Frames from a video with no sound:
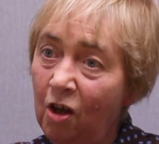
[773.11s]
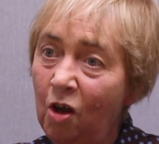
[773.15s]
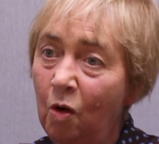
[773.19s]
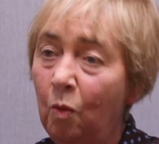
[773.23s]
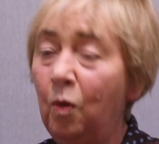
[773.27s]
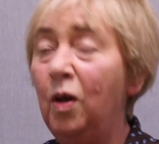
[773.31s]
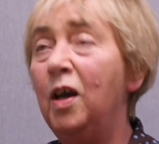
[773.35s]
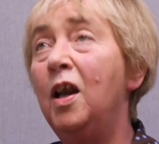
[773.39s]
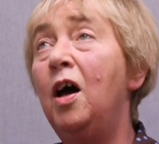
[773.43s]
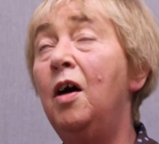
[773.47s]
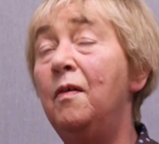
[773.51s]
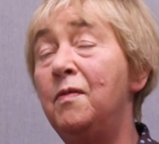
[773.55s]

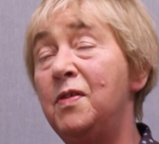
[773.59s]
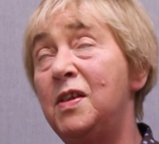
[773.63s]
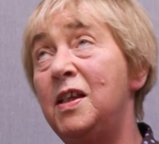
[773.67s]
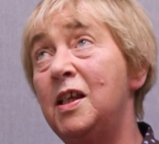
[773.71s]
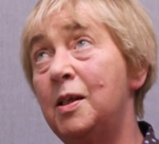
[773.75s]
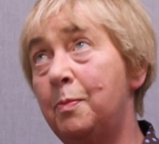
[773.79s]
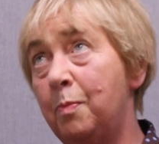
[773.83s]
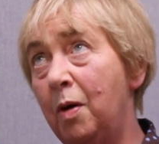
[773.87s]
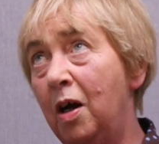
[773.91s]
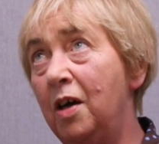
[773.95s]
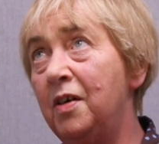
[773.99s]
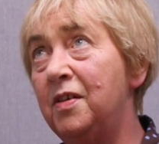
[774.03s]
well, obviously
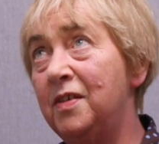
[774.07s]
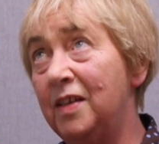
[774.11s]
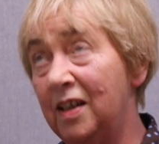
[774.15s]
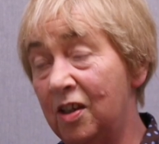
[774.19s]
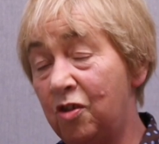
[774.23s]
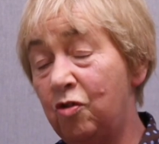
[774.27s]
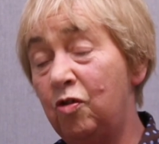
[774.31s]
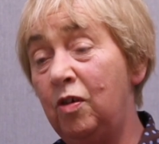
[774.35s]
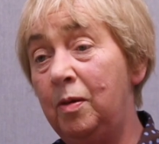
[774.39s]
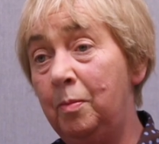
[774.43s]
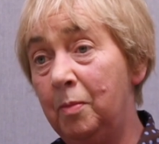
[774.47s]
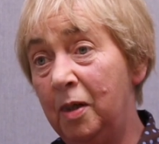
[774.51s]
as part of that,
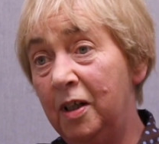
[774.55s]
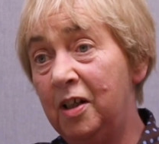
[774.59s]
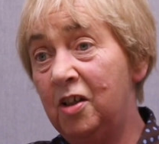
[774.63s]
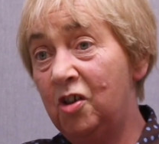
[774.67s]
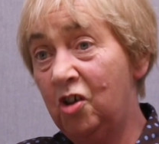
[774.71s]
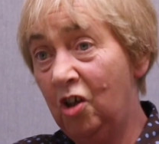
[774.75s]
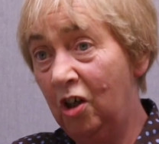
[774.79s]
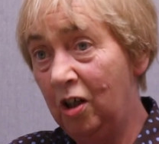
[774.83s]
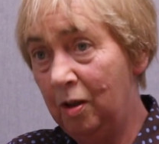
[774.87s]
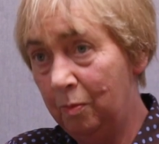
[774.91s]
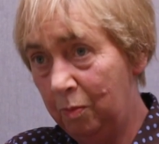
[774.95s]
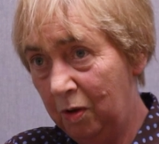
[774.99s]
streamline
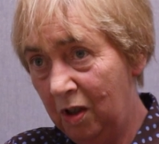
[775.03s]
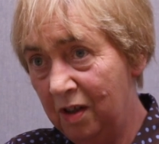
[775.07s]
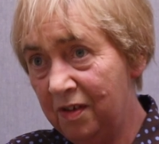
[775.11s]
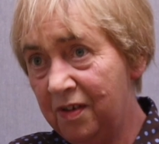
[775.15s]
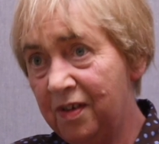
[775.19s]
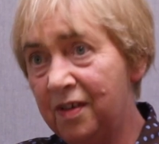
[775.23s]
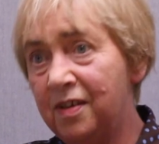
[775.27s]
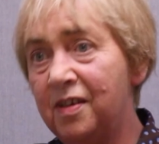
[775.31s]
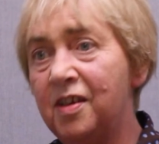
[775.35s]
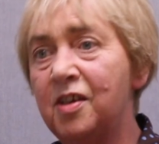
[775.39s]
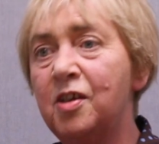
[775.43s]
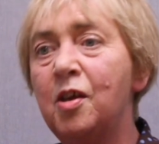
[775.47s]
internal
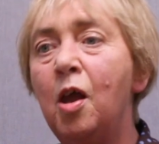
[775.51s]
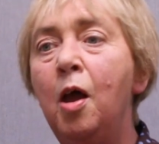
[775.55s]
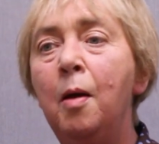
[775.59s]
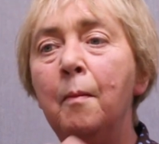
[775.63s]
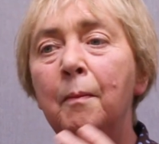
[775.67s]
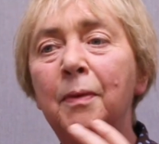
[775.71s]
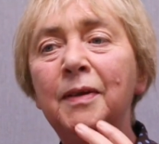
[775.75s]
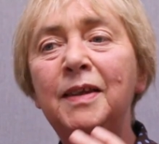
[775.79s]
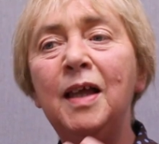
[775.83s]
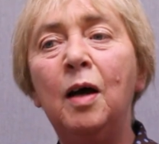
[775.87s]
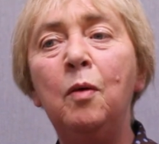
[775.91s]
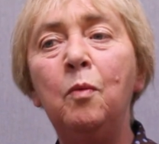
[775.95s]
processes,
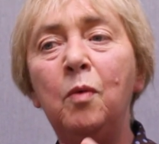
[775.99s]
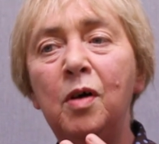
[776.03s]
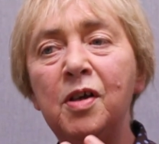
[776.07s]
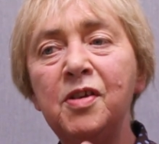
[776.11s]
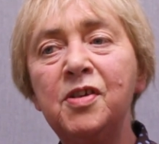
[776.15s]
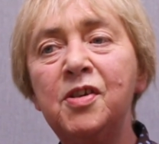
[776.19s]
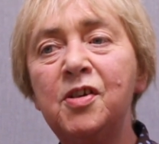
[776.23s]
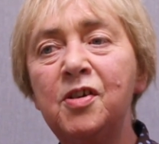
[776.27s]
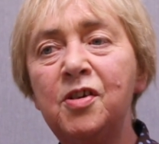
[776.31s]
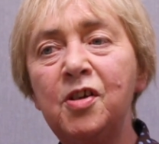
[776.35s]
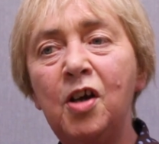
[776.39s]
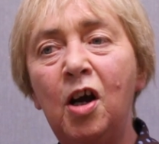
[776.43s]
but
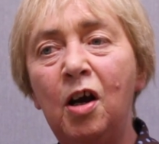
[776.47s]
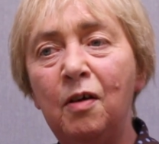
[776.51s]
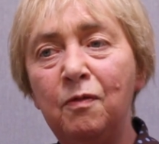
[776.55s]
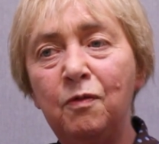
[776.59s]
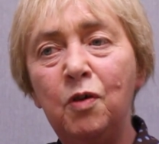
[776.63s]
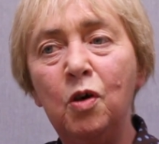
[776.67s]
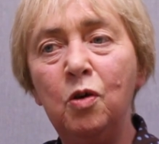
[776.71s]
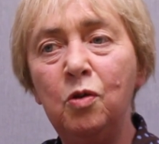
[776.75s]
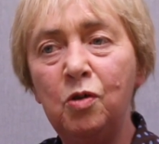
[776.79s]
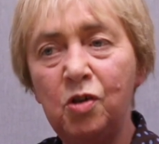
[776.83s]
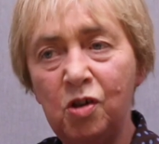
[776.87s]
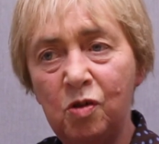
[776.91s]
our
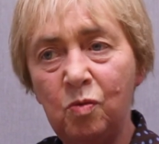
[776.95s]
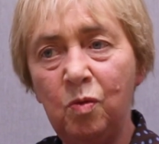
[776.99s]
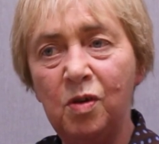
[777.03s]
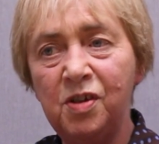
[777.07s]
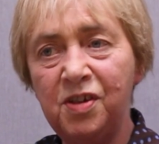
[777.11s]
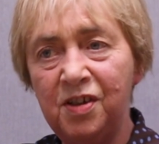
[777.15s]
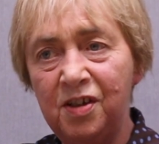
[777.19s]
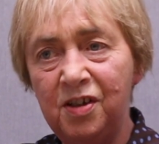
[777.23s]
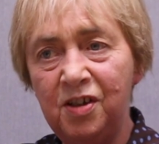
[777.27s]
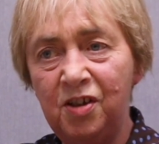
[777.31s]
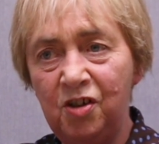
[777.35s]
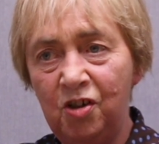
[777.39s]
focus
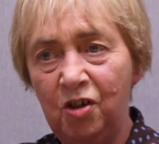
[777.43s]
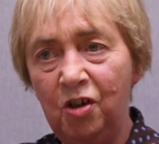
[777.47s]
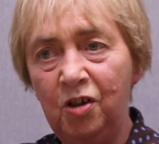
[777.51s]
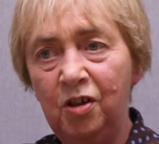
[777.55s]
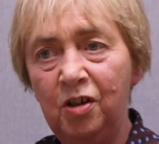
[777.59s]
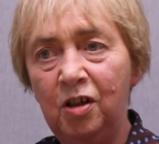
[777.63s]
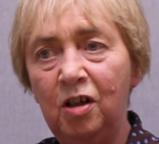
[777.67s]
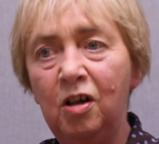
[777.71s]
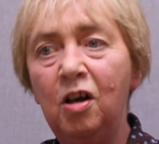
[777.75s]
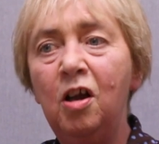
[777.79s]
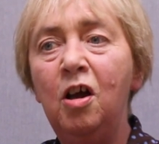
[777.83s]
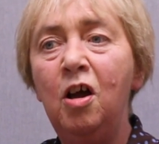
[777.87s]
wasn't
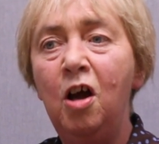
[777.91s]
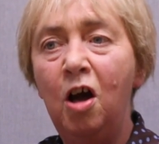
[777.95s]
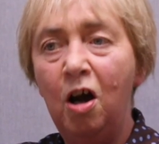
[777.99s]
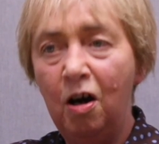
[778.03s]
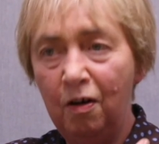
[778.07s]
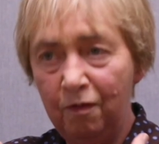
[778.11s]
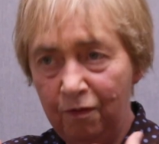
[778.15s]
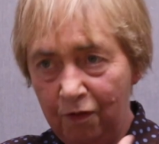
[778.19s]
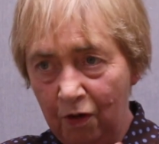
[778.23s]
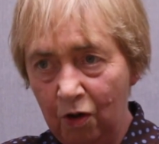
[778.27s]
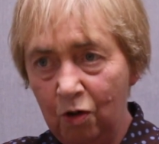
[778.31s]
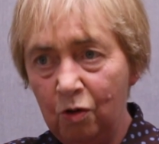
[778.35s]
internal.
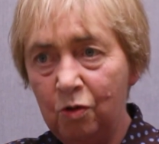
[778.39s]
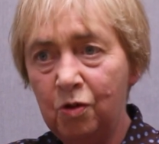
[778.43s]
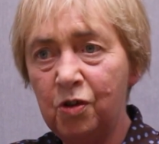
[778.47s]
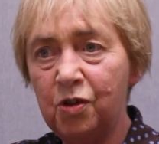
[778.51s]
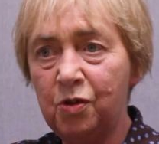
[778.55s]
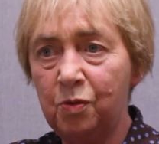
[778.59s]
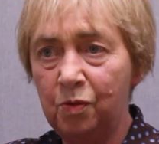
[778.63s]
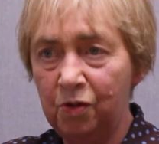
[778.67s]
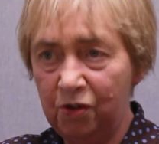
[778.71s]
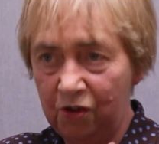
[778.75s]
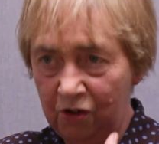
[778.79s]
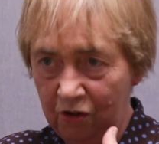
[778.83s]
Our
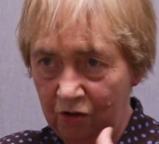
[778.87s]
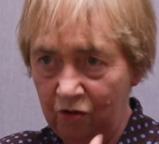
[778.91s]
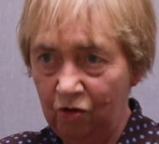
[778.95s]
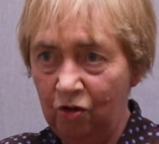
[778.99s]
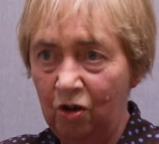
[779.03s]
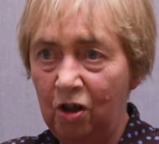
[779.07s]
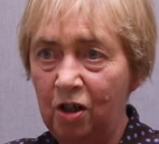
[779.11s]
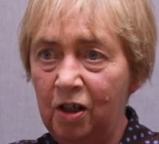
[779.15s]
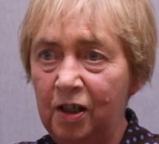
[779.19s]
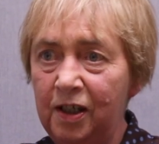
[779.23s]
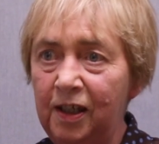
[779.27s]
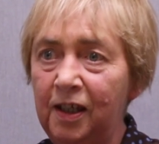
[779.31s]
focus was to
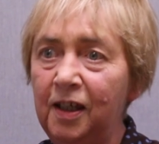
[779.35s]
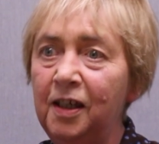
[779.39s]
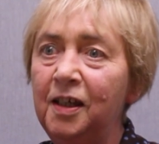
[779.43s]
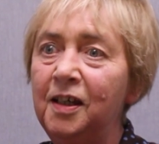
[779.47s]
try